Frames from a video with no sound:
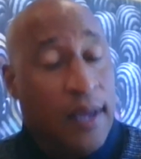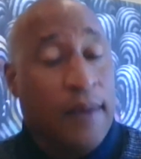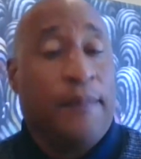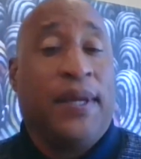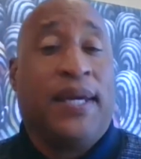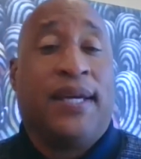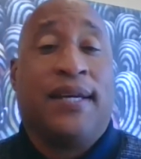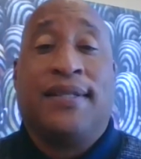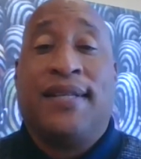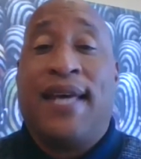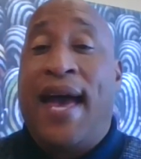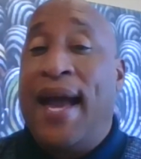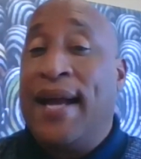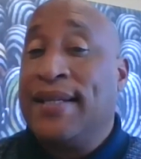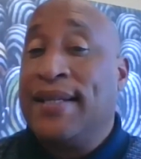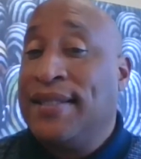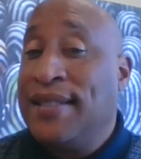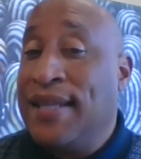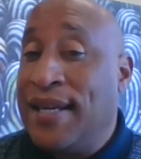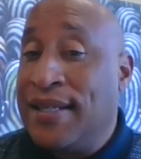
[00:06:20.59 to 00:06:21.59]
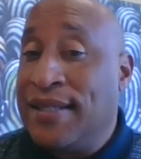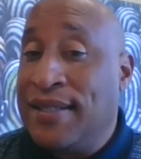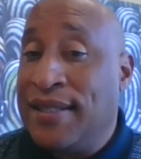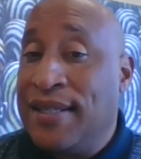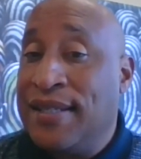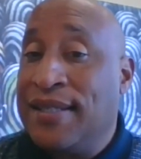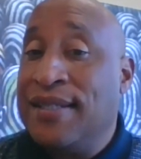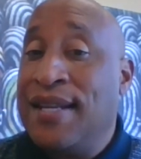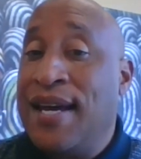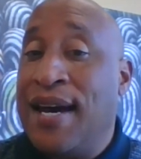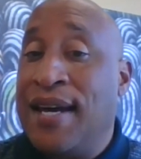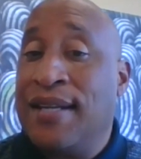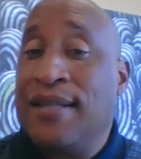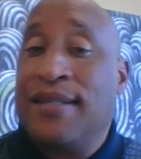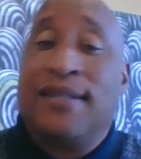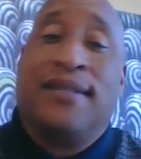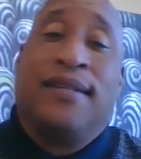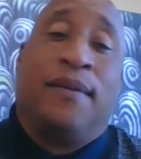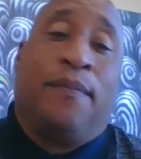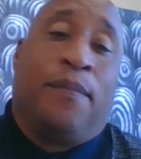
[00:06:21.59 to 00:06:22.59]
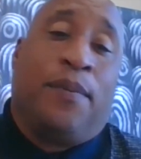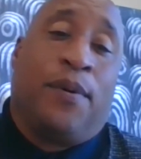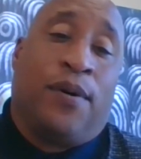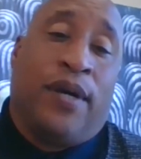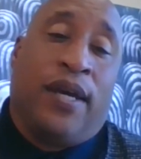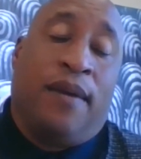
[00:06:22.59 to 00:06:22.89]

because access is not as simple,